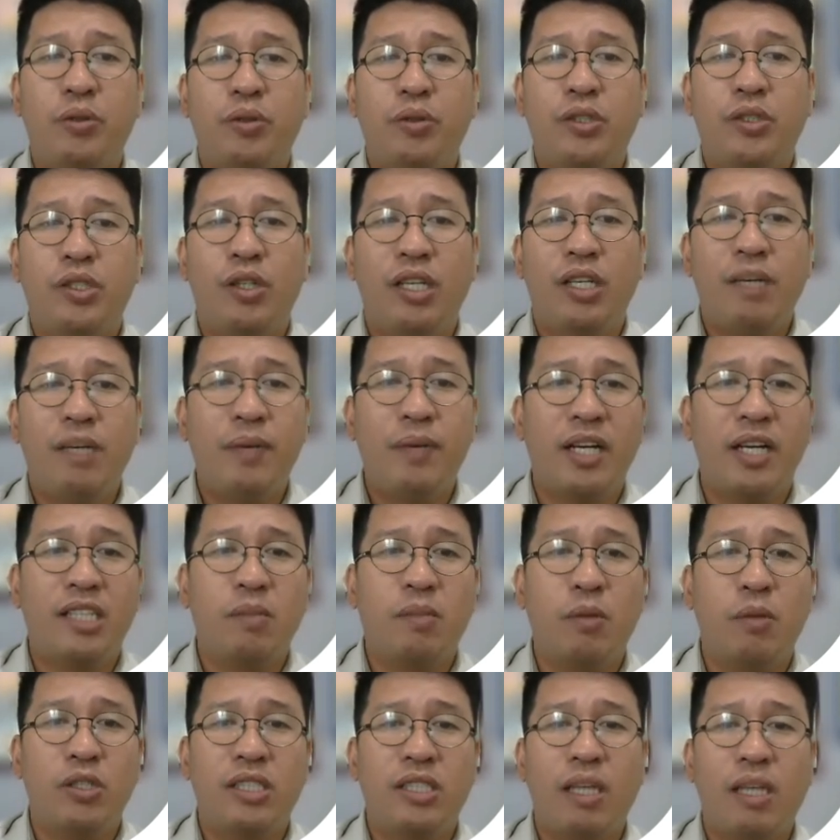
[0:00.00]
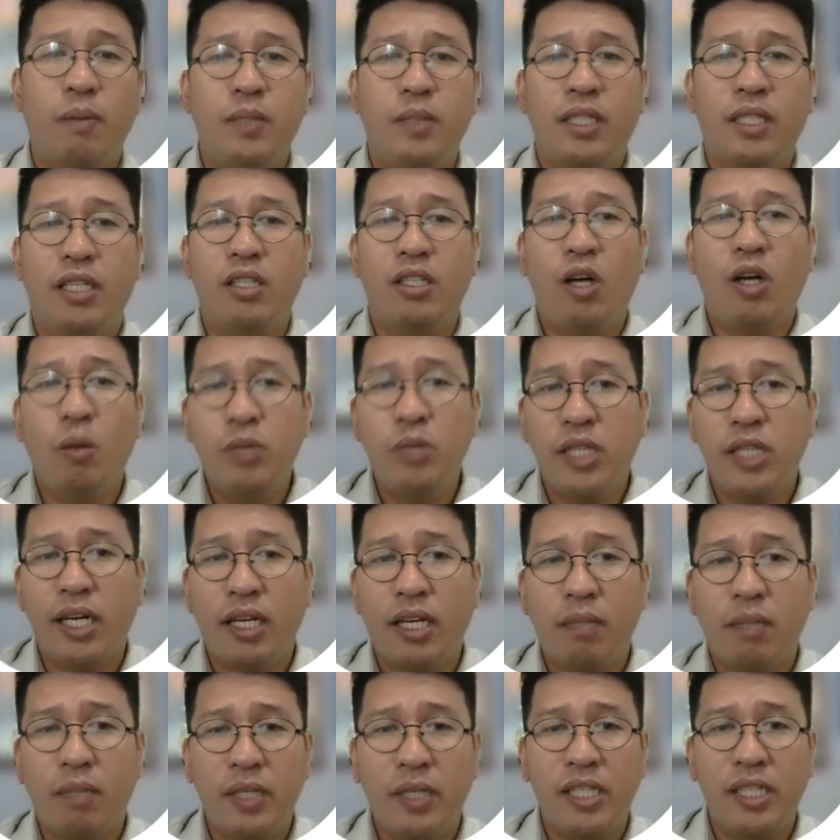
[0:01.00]
So living as both subject and
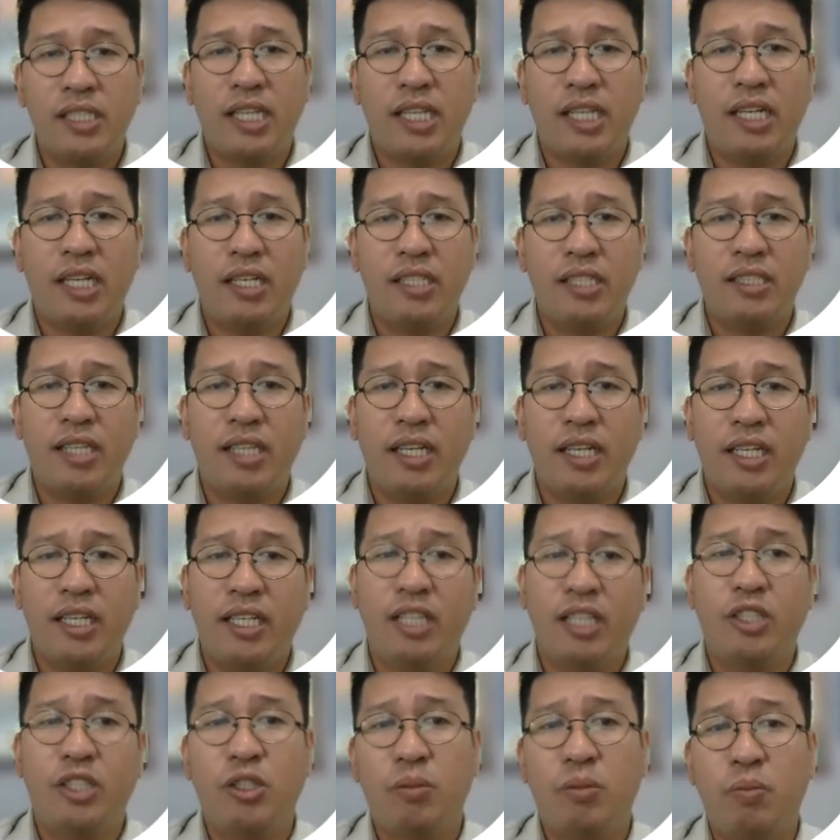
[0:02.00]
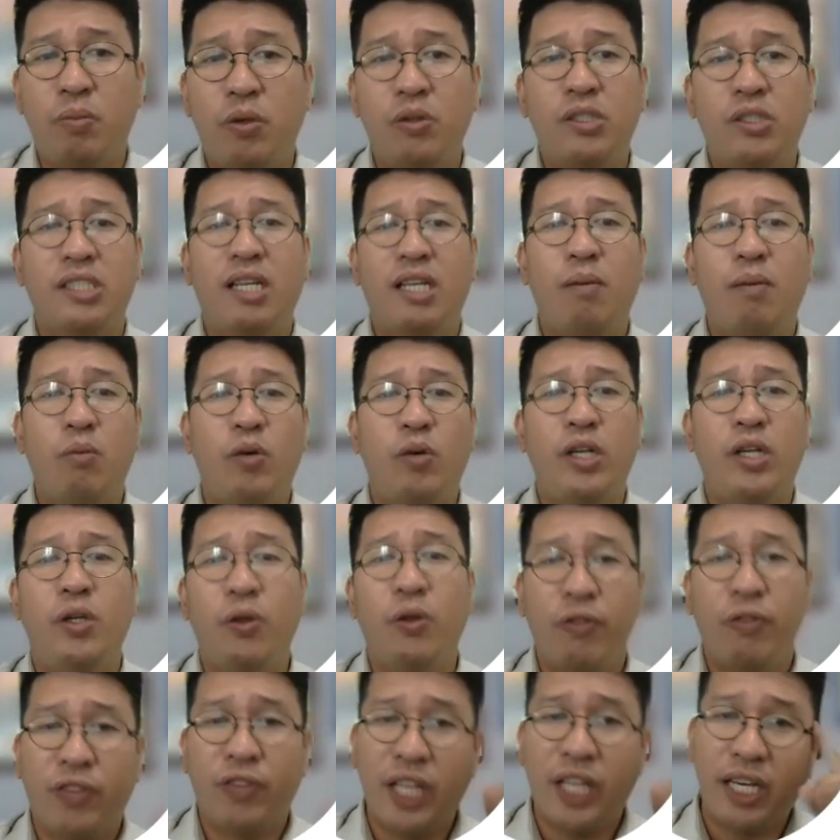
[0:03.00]
object means understanding that you're both someone
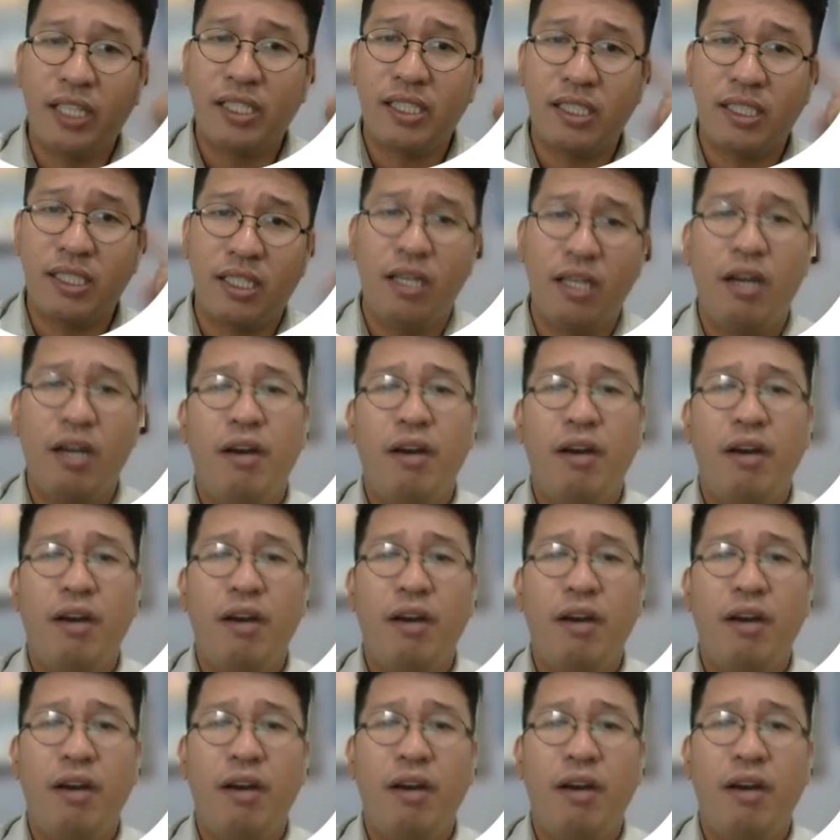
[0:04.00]
who thinks,